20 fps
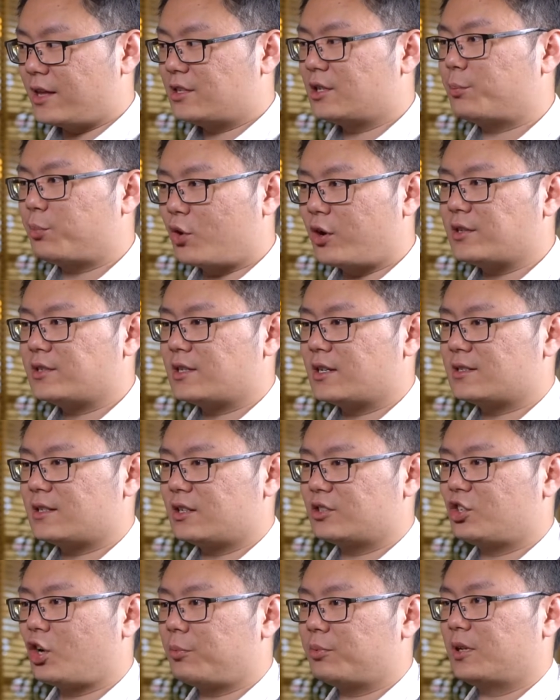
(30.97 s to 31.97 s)

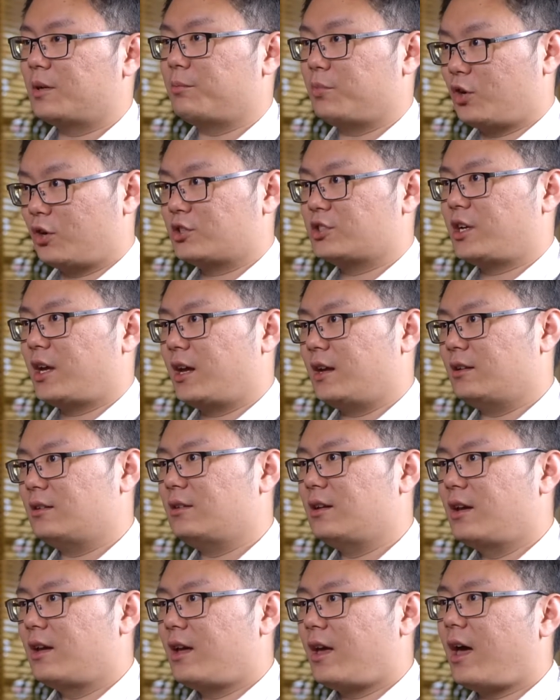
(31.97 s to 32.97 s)
enterprises adopting
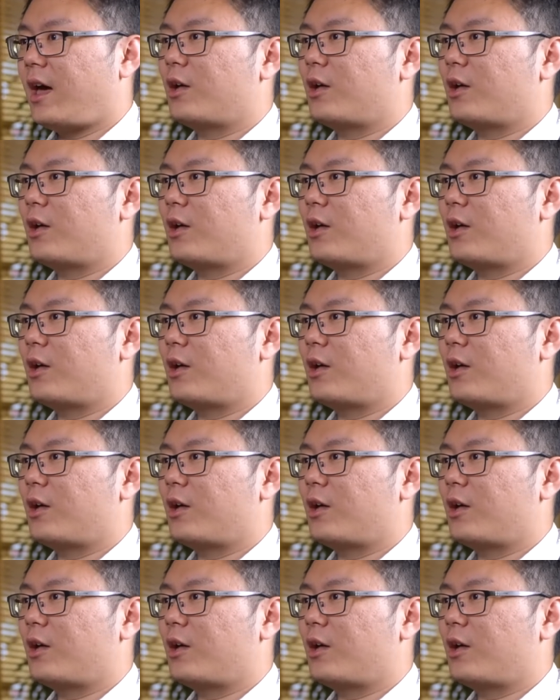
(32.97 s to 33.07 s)
blockchain,